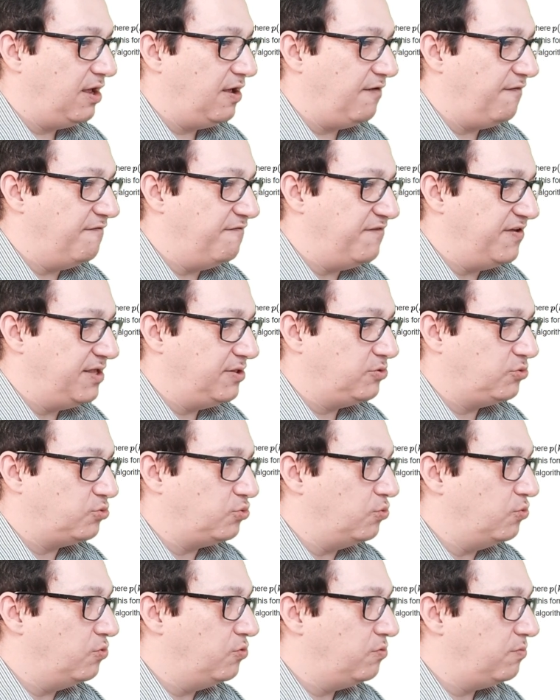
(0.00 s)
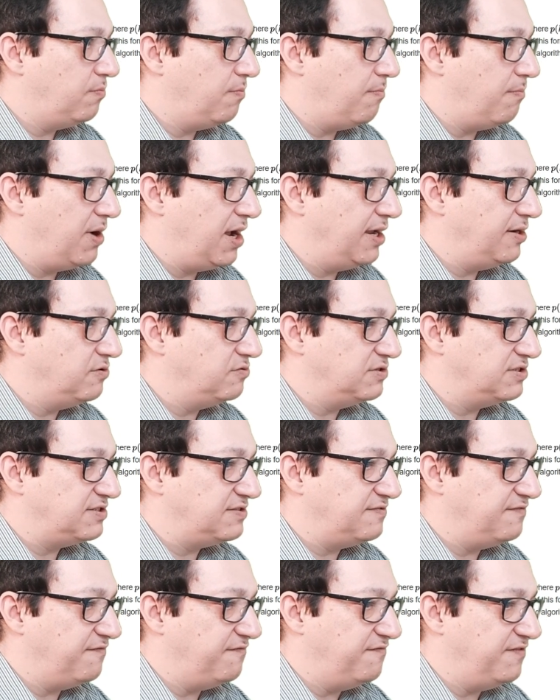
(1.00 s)
v2
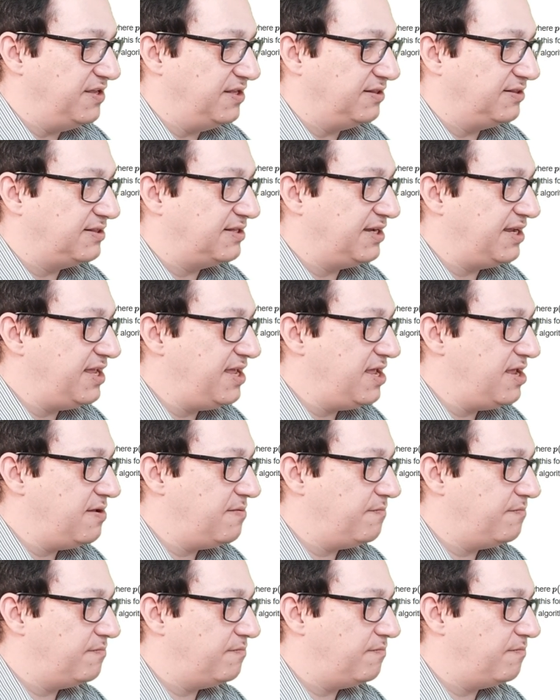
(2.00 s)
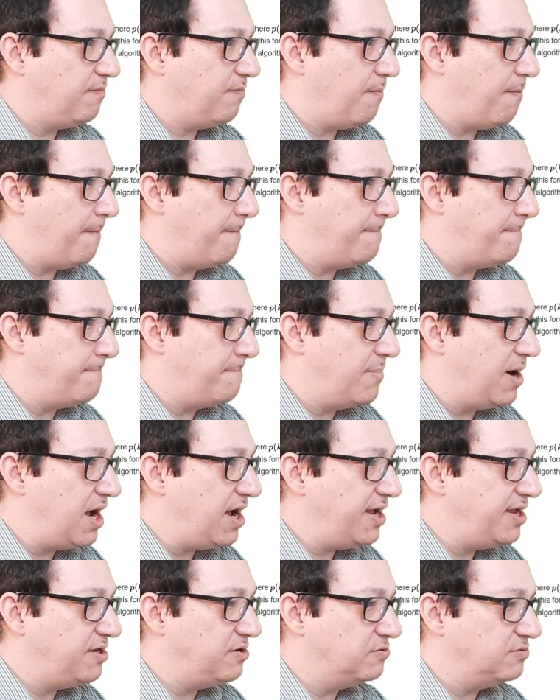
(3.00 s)
minus v3
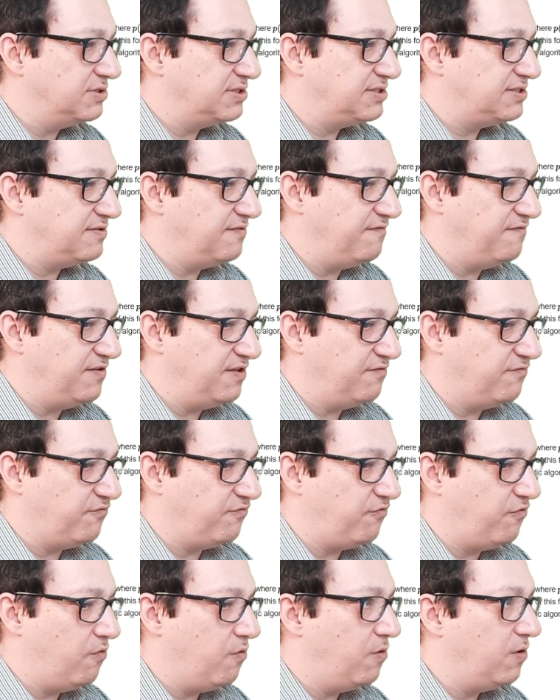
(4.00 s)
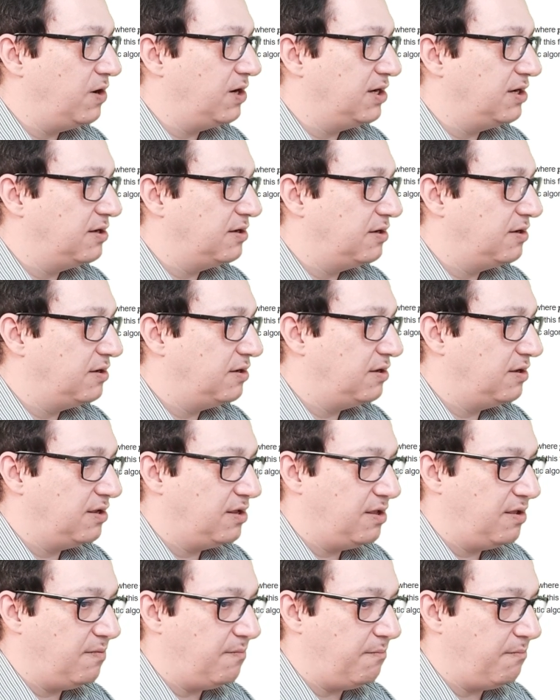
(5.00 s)
minus v4
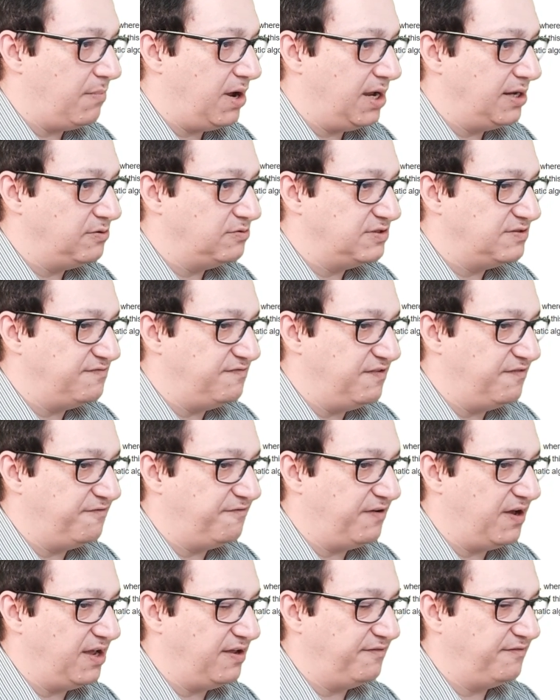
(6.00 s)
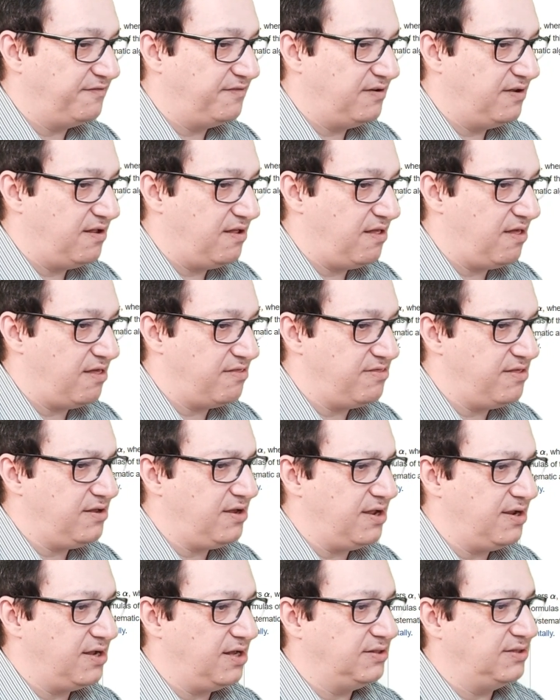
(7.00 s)
minus v5. I think
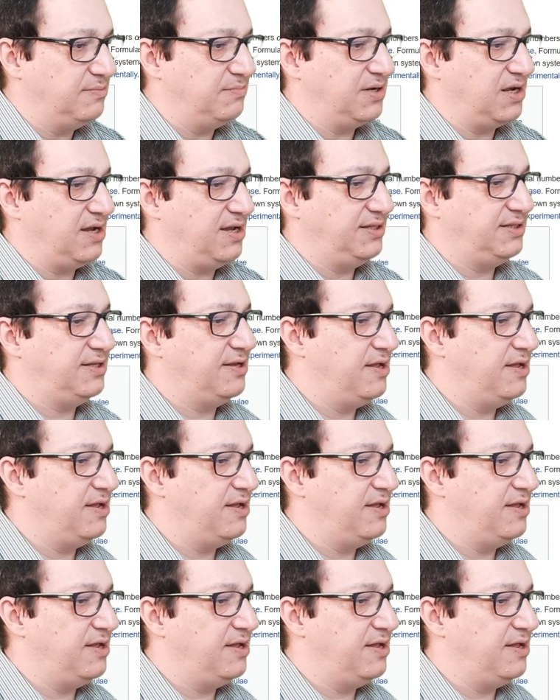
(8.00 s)
I got them right.